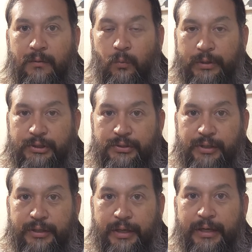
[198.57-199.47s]
Winches
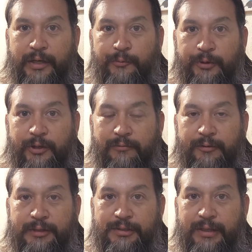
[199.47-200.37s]
can aid in
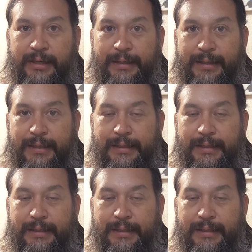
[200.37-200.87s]
recoveries that